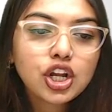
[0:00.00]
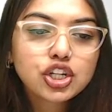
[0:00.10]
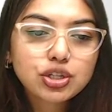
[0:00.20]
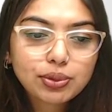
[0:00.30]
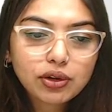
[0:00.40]

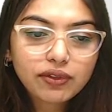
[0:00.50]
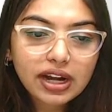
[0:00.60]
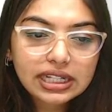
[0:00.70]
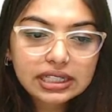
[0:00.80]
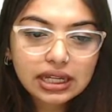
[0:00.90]
to
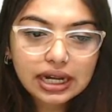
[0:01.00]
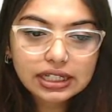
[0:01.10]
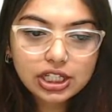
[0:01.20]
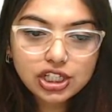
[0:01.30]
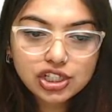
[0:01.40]
provide the
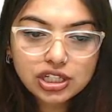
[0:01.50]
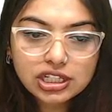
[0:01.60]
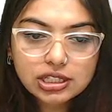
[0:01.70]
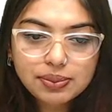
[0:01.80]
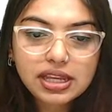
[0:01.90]
additional
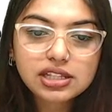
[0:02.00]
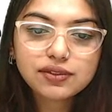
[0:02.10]
space for